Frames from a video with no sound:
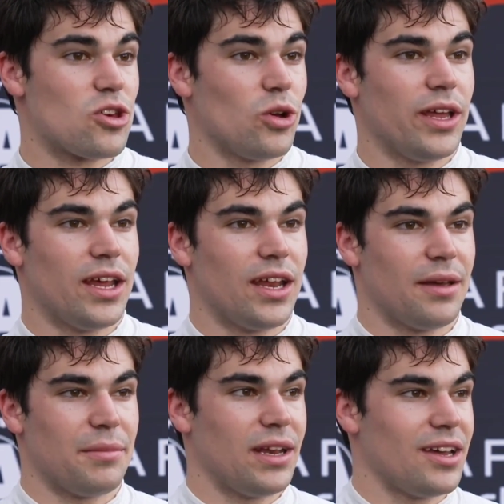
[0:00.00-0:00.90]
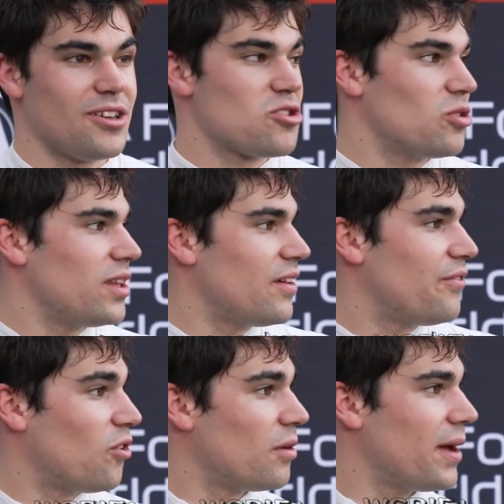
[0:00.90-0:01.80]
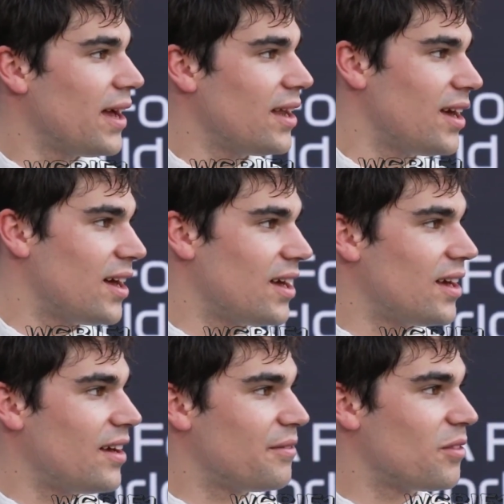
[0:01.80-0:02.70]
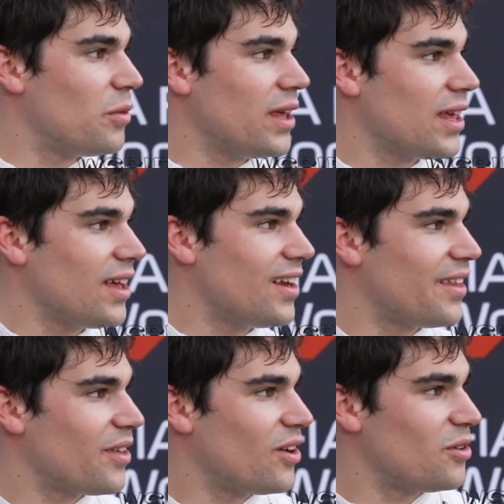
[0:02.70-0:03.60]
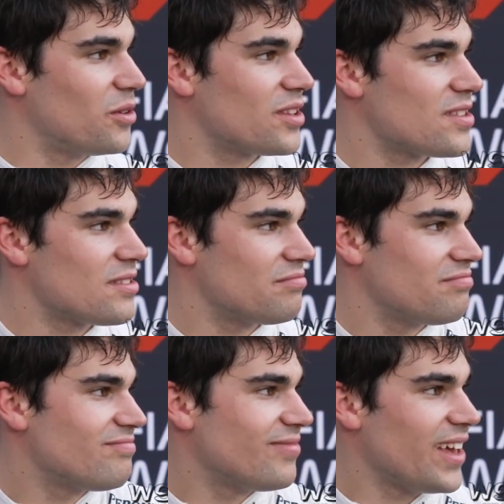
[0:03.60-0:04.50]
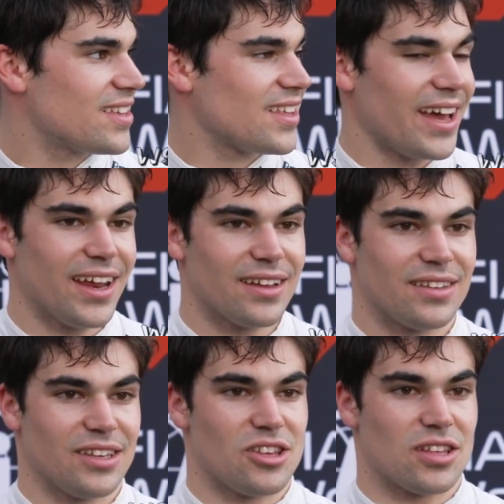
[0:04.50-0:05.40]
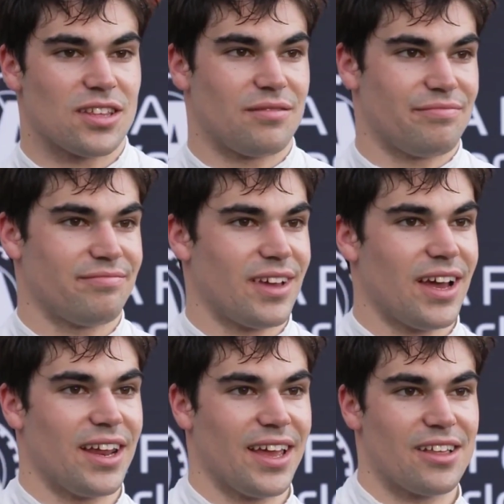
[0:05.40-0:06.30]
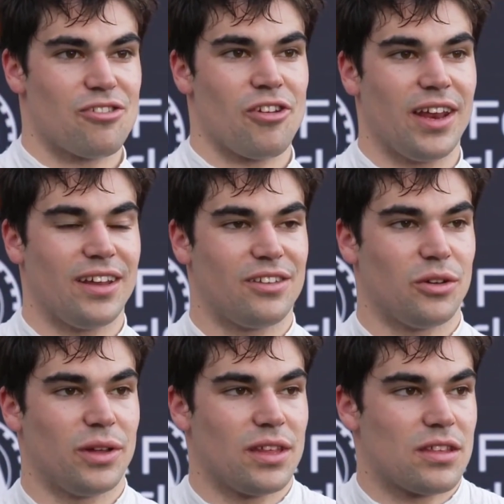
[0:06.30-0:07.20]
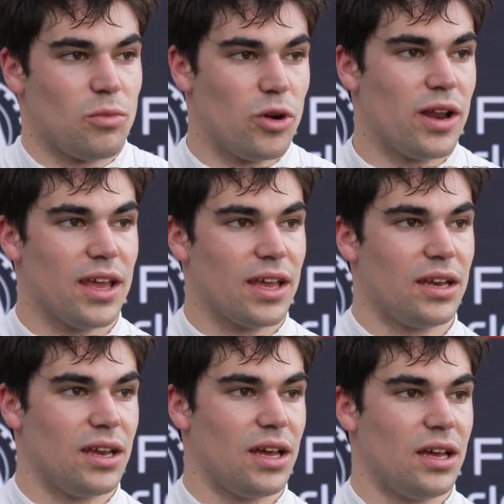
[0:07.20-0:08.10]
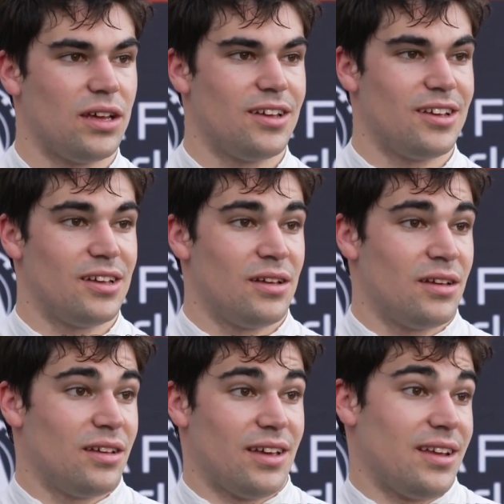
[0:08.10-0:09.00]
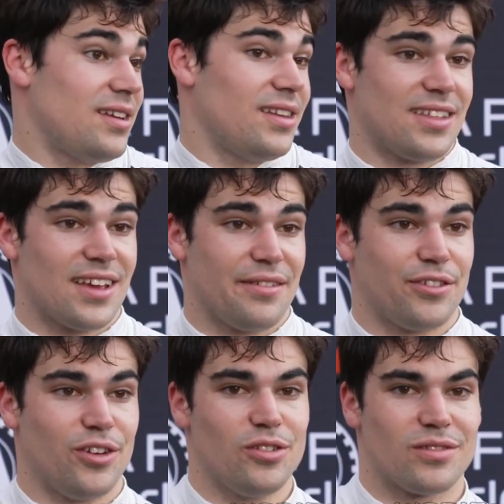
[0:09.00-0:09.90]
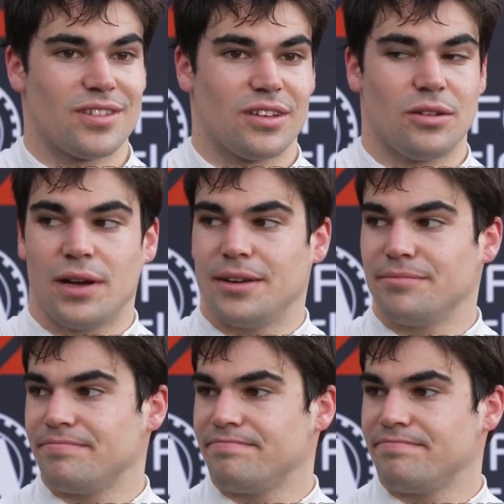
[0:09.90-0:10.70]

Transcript: I enjoyed it. I mean, I enjoyed the format of the weekend. I thought it was exciting to just kind of get straight into it this morning and this afternoon. So